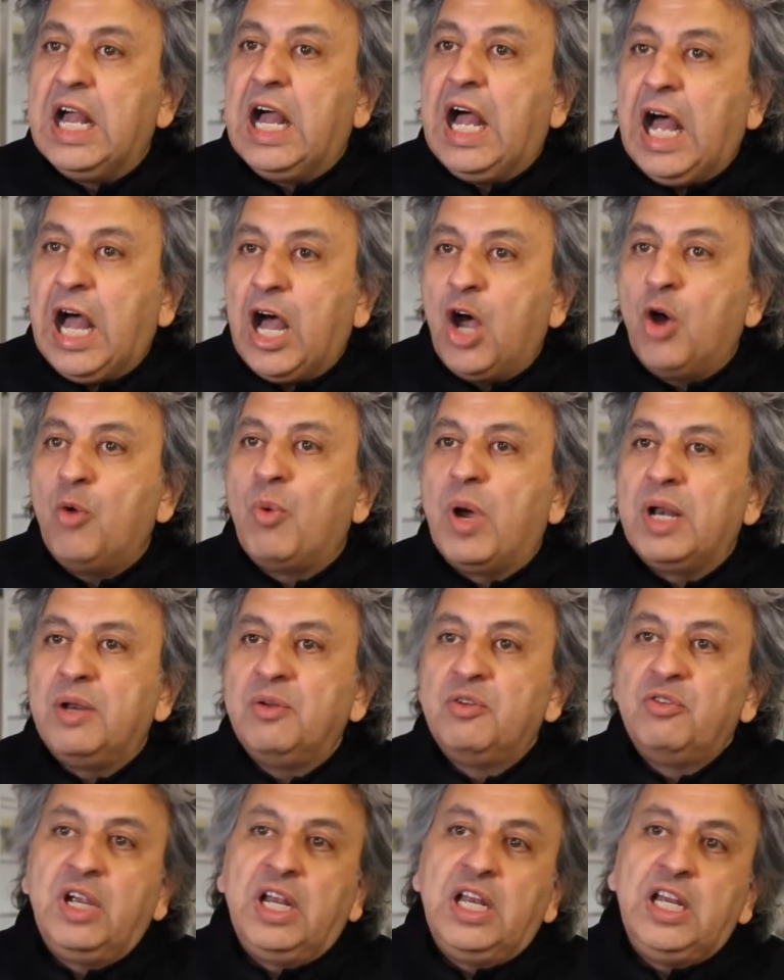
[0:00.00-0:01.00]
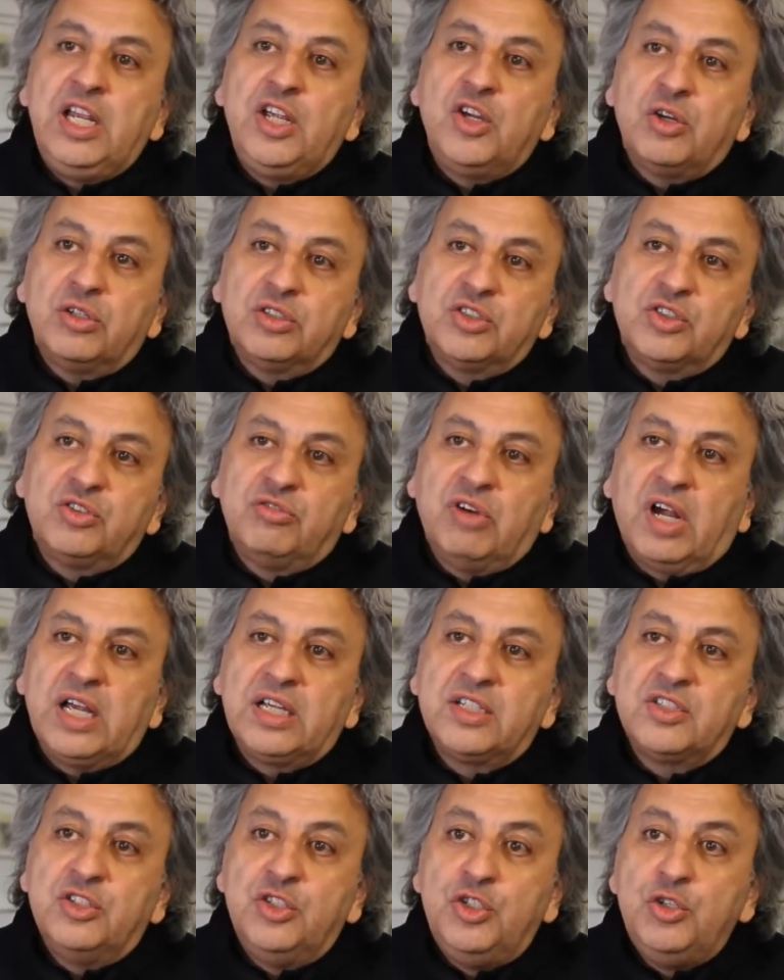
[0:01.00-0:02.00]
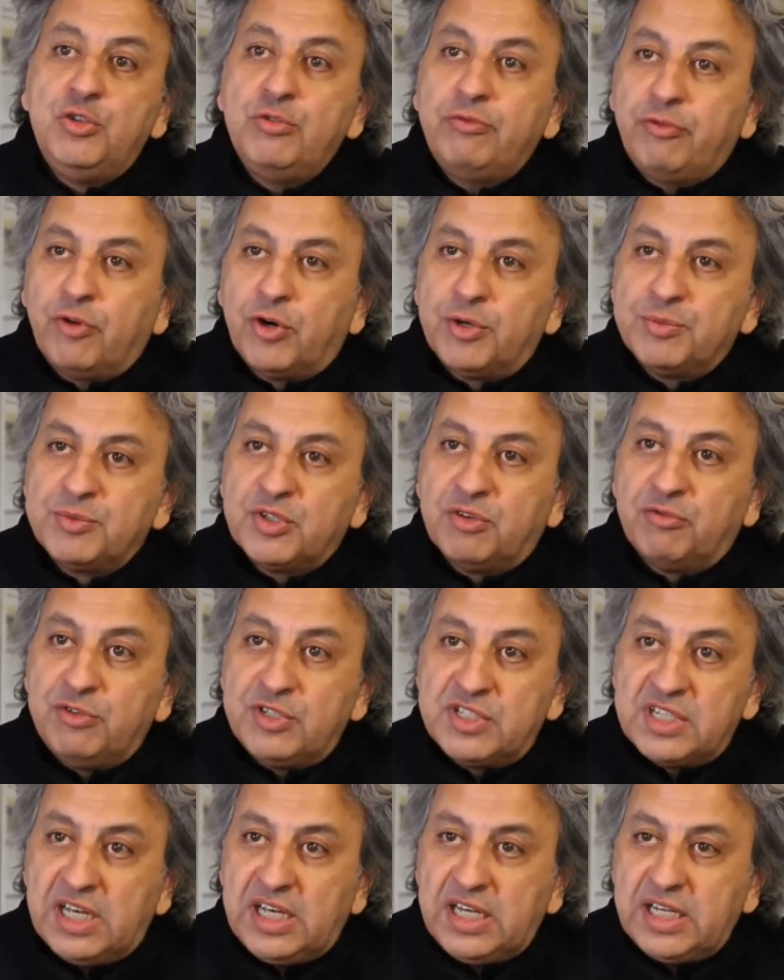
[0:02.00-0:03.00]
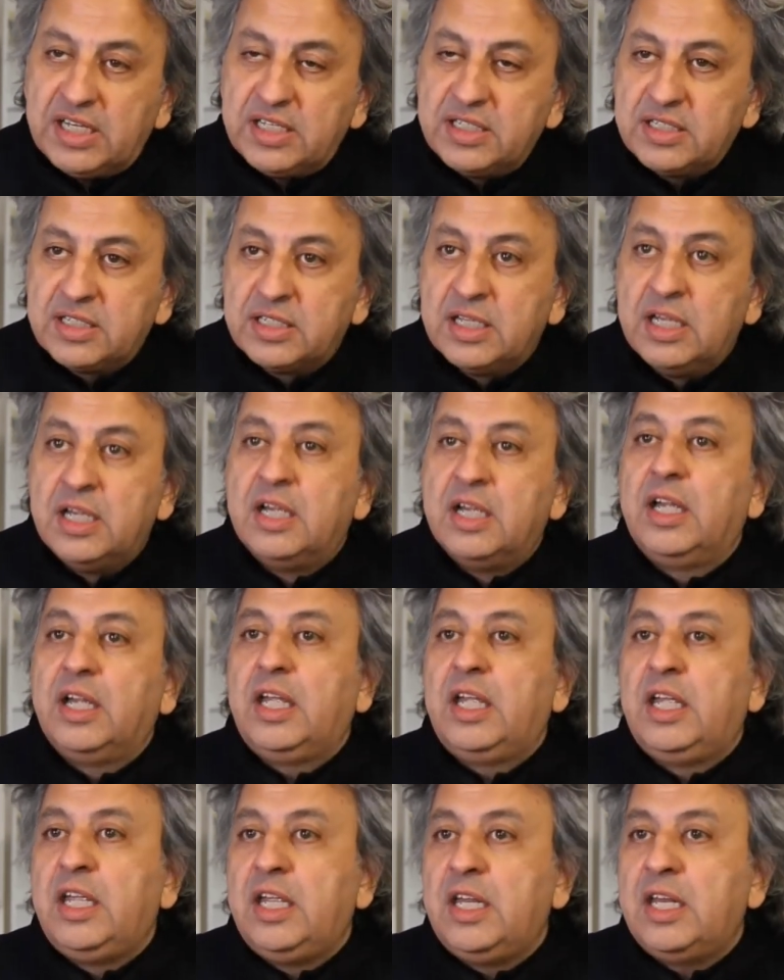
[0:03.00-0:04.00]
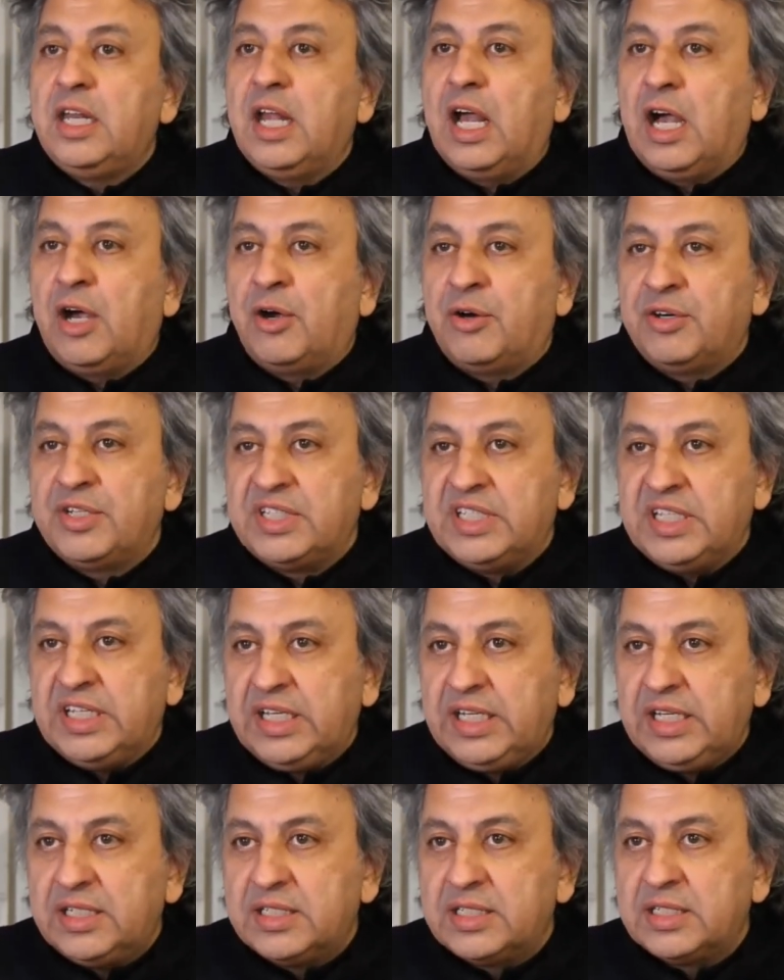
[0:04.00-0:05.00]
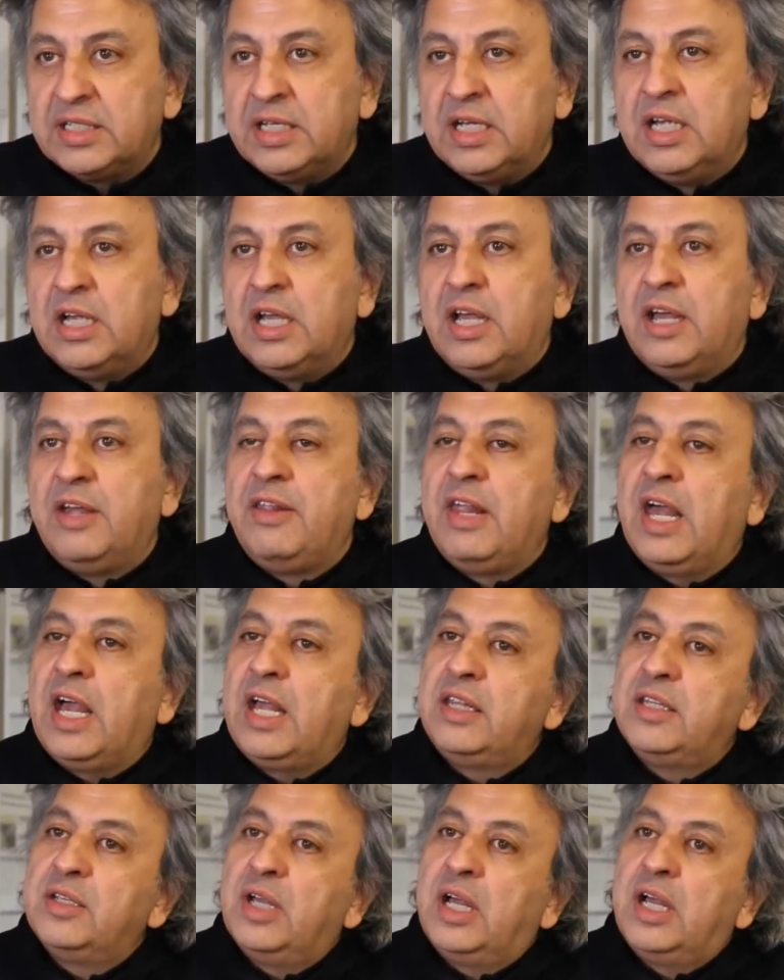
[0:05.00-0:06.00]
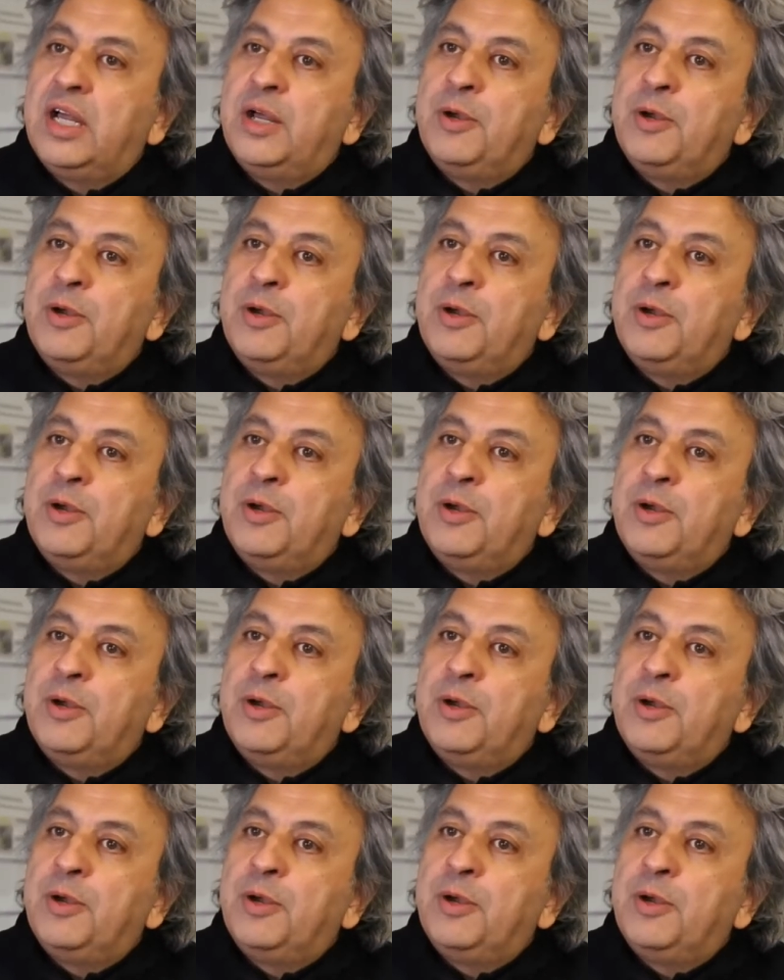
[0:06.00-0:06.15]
How one really constructs new forms of resilience in our cities that